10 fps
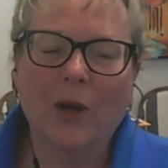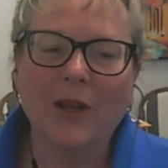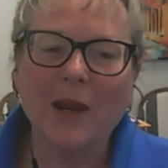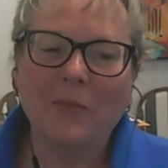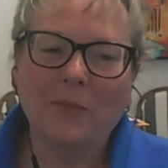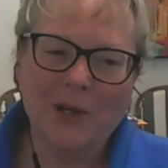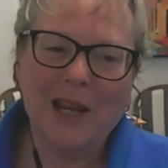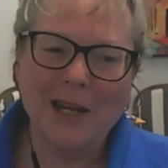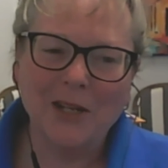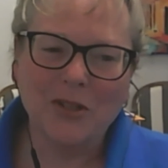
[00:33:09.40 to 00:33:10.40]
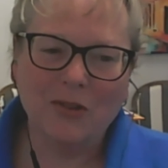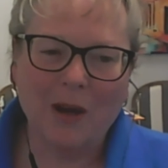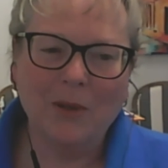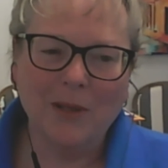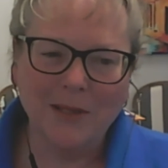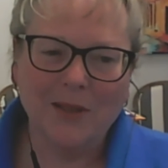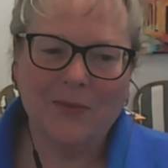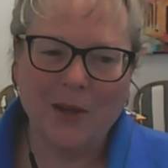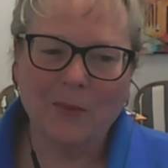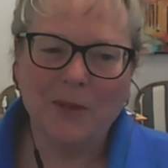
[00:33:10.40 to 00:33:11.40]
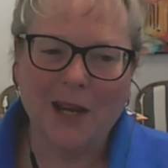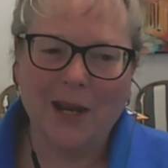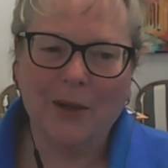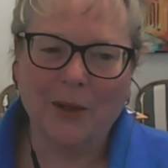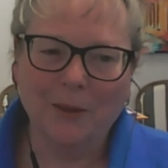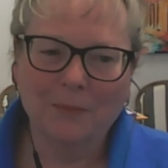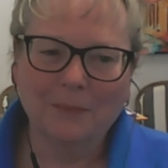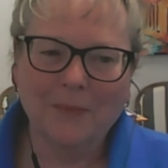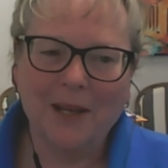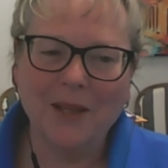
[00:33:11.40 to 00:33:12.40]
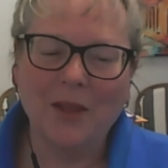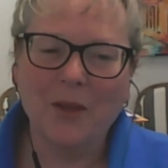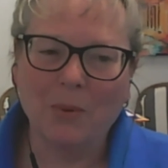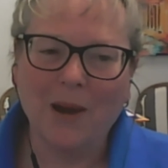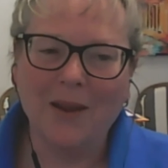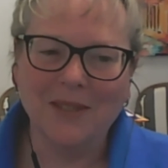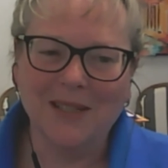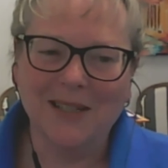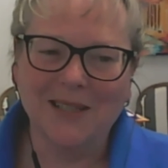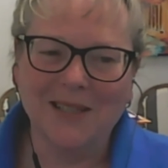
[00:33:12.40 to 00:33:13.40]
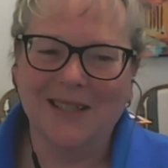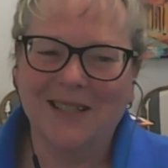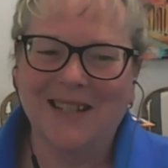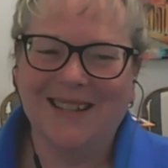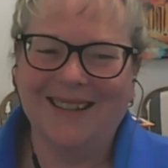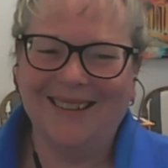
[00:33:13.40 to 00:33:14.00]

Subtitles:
Where we get into trouble is if they retire and then they're private citizens.